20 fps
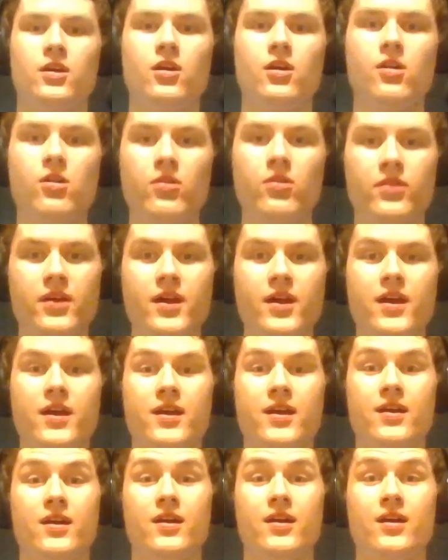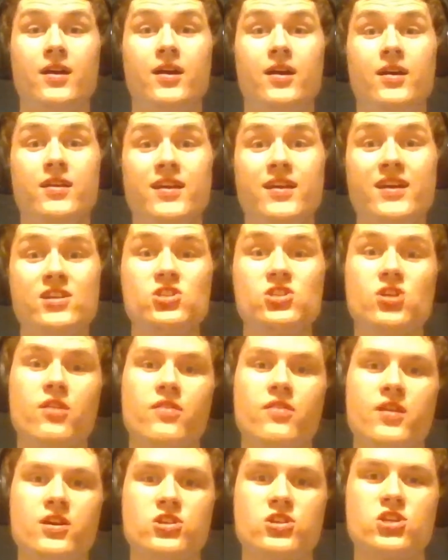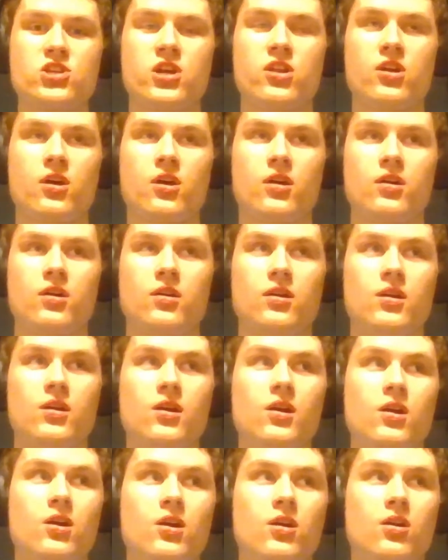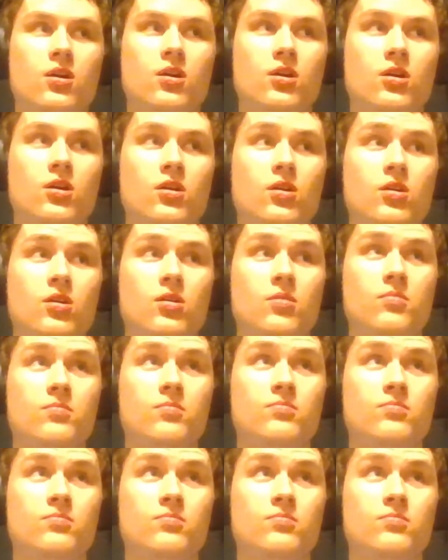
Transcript: okay, uh, next on the agenda. Um.